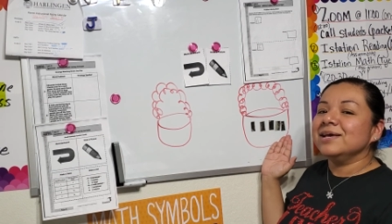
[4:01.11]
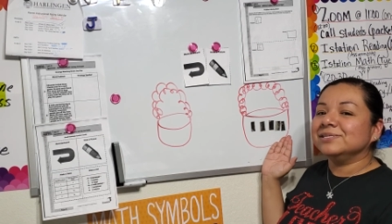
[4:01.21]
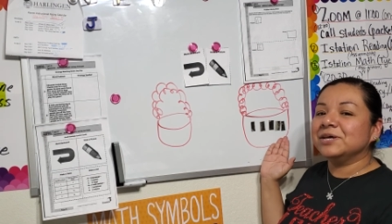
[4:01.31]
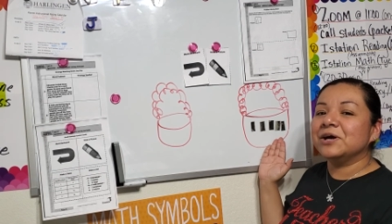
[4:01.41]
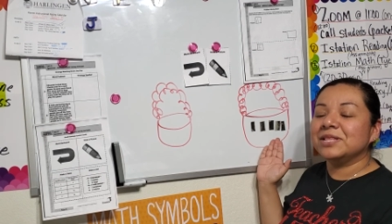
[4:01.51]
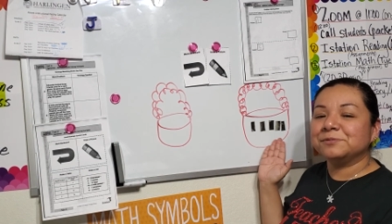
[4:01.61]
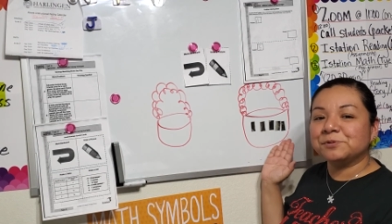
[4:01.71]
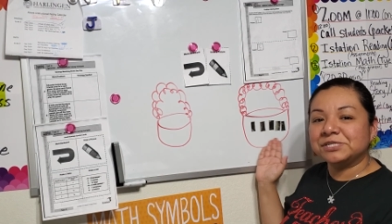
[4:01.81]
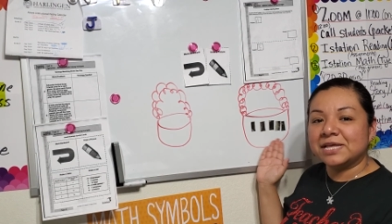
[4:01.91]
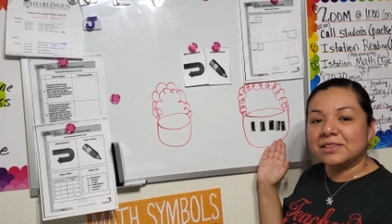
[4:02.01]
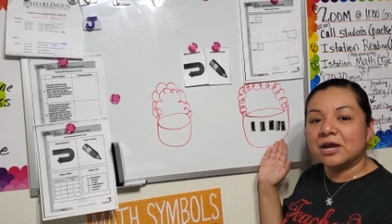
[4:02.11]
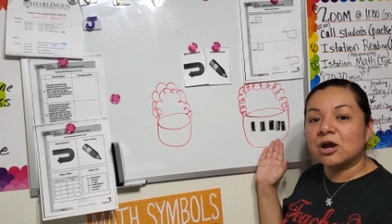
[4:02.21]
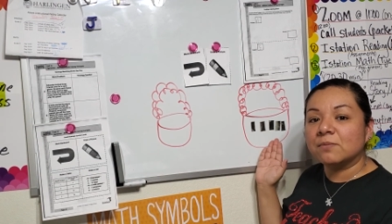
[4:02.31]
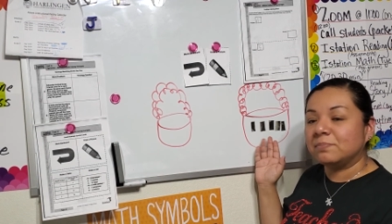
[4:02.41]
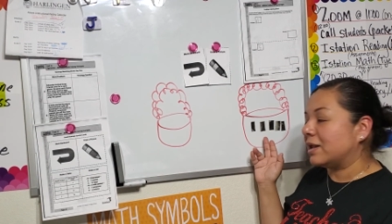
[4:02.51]
So let's pretend they
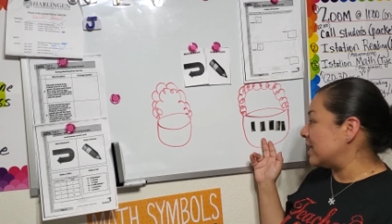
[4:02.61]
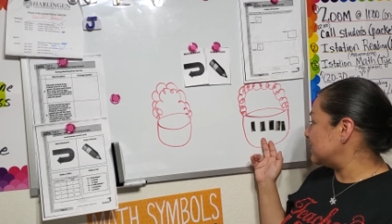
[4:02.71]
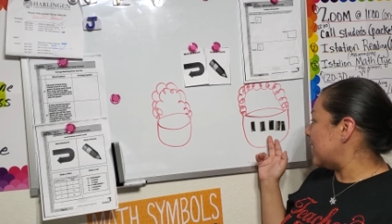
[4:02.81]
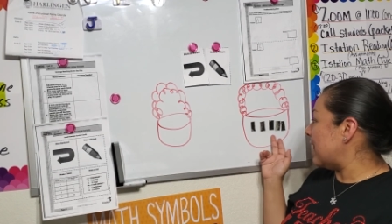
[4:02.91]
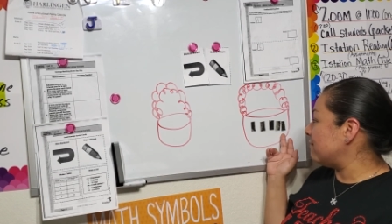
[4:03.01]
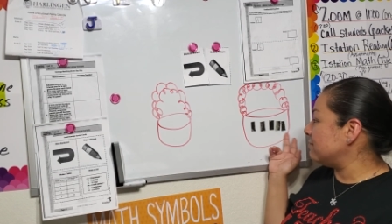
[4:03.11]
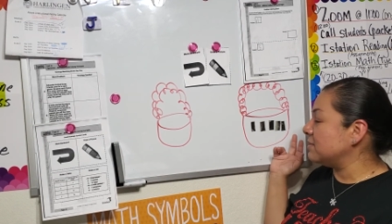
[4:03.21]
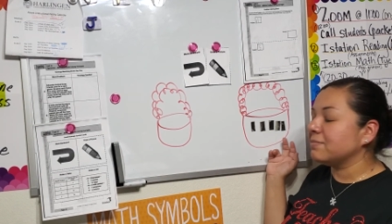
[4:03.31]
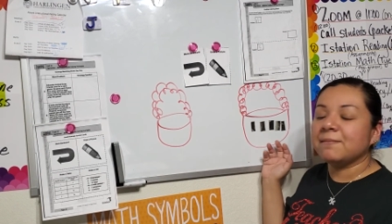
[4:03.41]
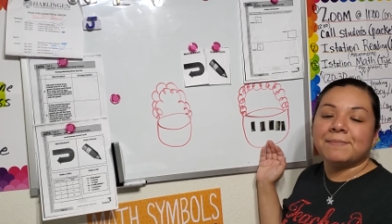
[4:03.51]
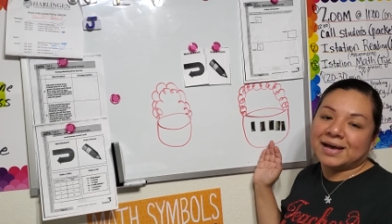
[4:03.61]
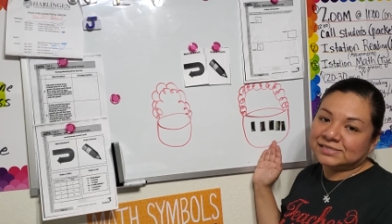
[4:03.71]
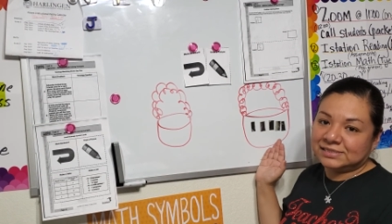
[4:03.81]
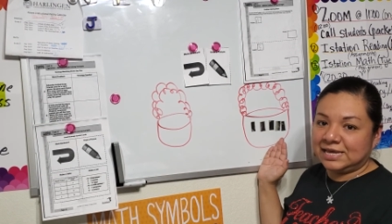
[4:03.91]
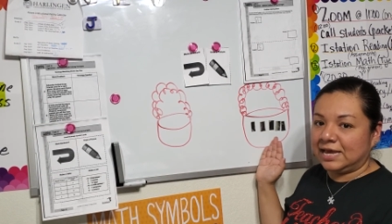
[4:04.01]
are blocks. I have them in my
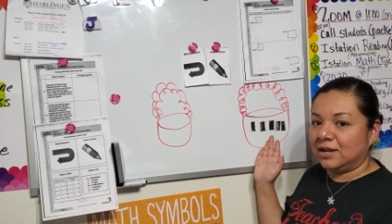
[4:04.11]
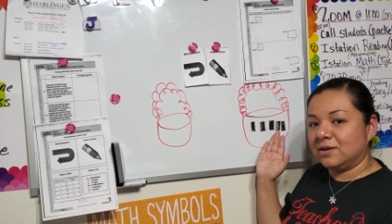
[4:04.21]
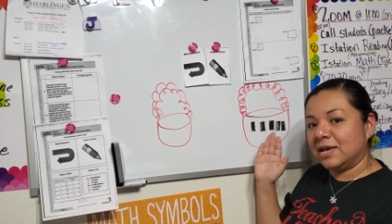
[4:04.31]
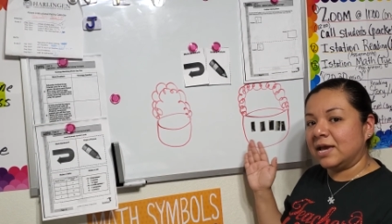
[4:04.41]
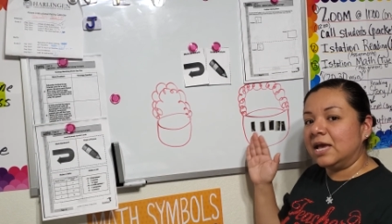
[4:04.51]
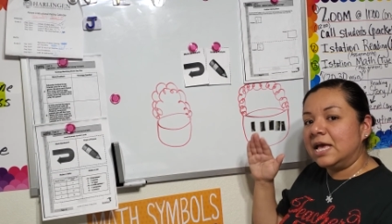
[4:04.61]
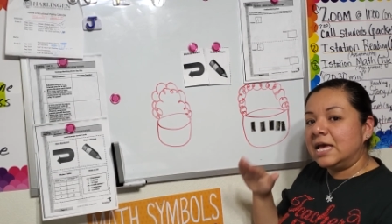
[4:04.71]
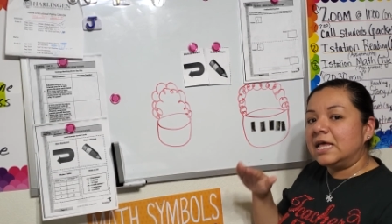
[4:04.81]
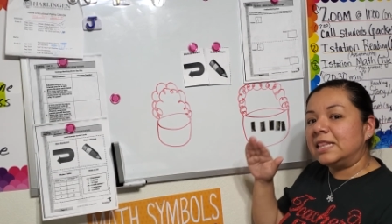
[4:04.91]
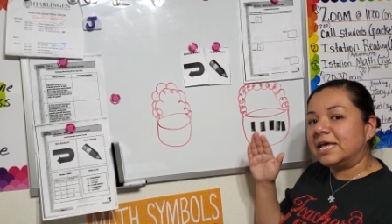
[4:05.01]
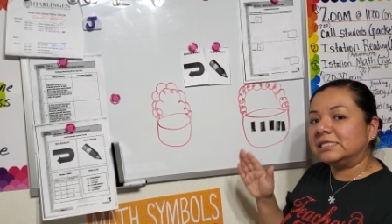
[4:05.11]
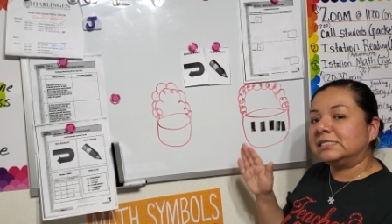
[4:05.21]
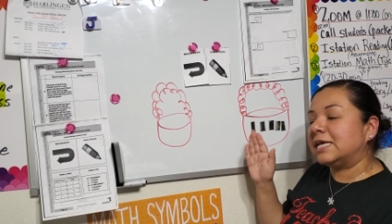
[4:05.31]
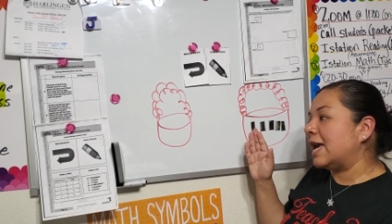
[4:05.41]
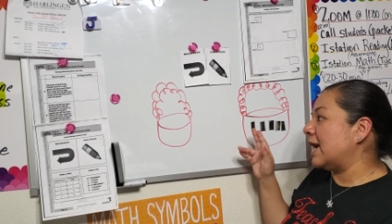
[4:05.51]
basket, okay? Let's
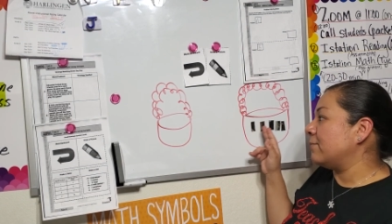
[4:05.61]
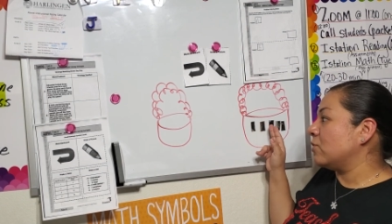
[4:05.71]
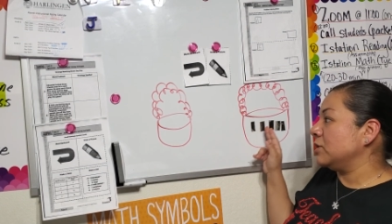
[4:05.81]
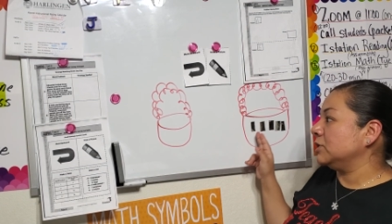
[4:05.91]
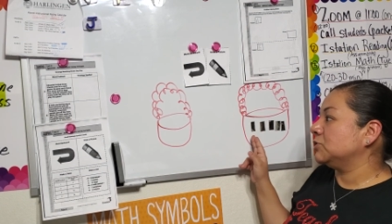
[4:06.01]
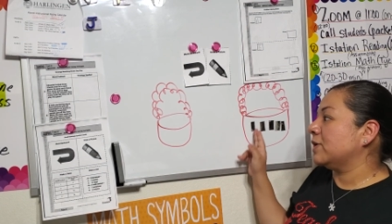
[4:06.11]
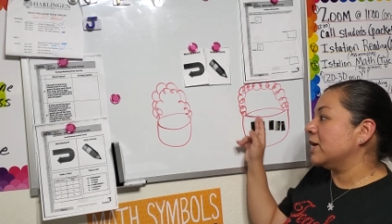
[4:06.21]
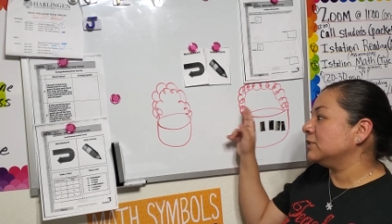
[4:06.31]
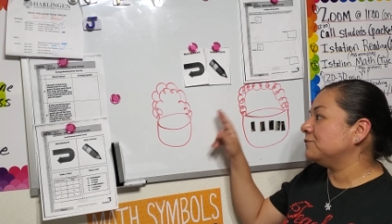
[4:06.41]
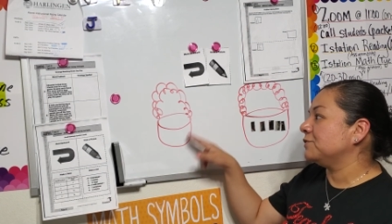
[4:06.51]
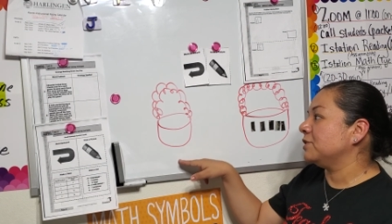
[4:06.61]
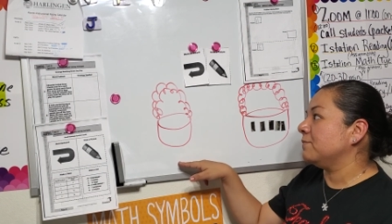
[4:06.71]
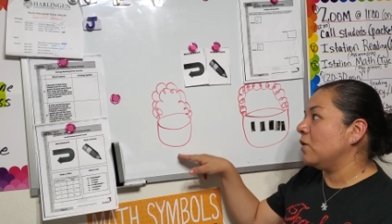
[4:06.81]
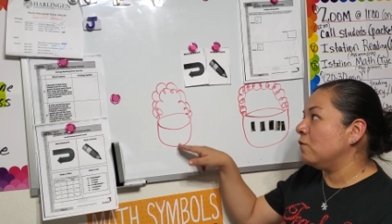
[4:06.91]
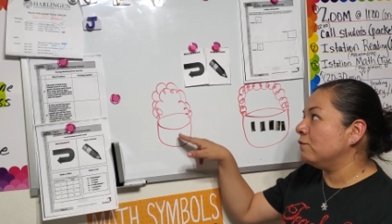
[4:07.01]
say I'm going to transfer them
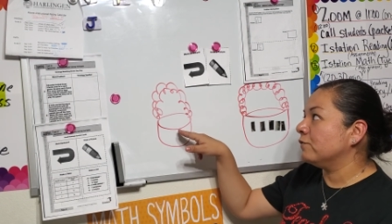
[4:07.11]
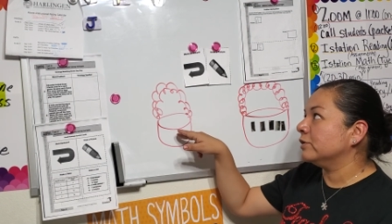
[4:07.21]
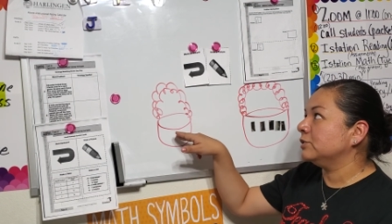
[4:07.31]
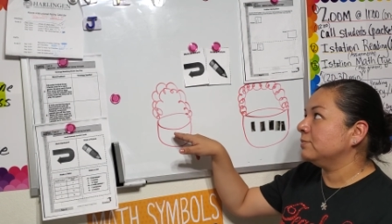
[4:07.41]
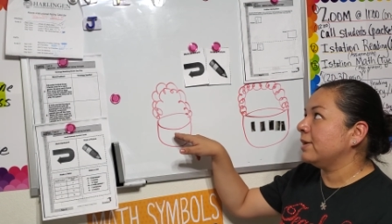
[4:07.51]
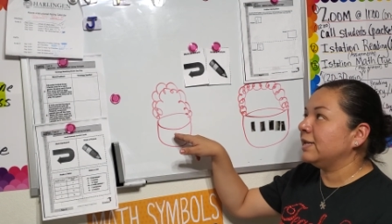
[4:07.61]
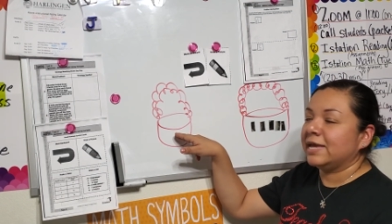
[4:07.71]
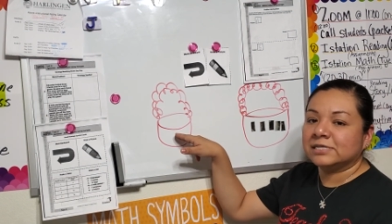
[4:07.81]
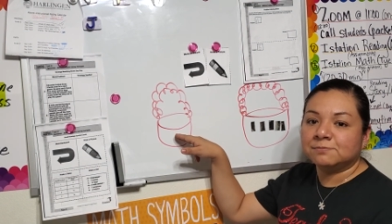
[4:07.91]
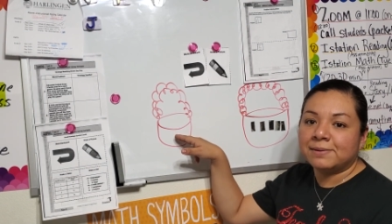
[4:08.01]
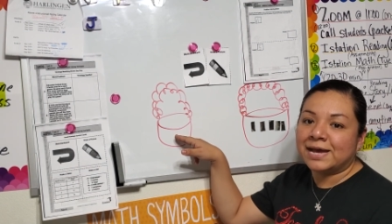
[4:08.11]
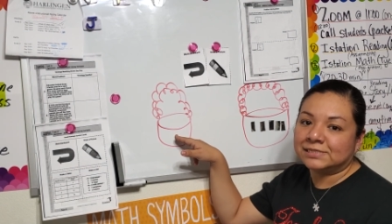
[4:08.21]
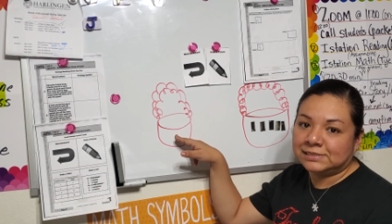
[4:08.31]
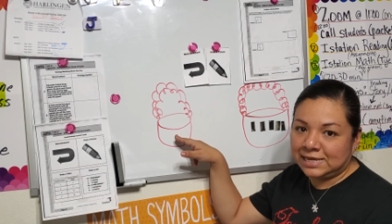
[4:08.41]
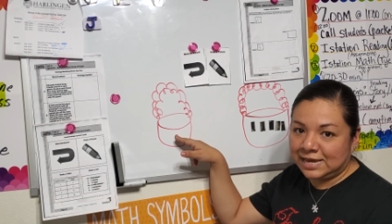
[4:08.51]
over to my next
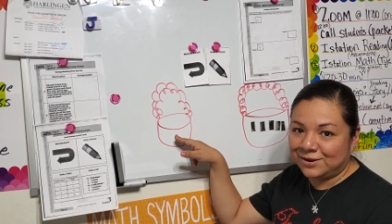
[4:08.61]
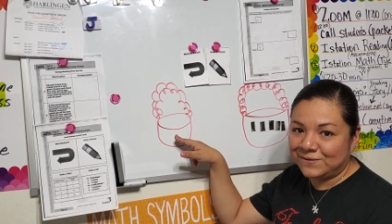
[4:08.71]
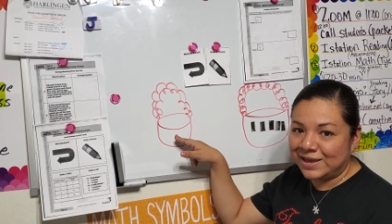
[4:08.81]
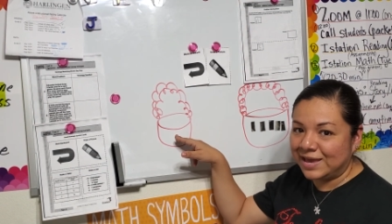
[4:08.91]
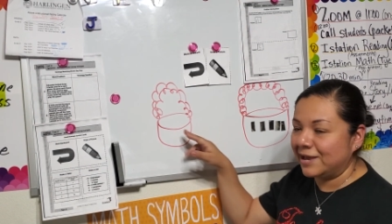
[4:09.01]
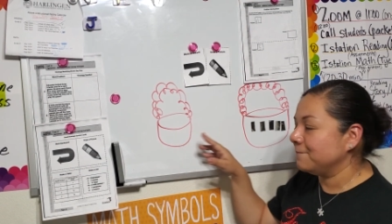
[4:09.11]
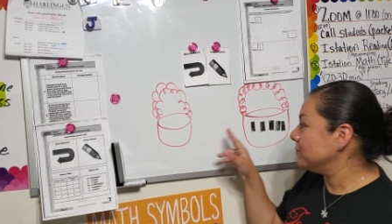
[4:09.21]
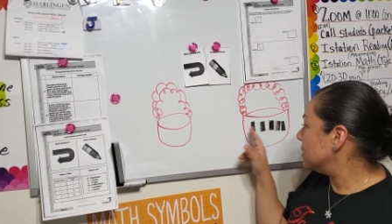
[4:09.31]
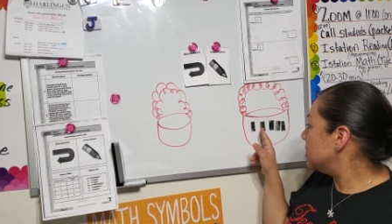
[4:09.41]
basket, okay?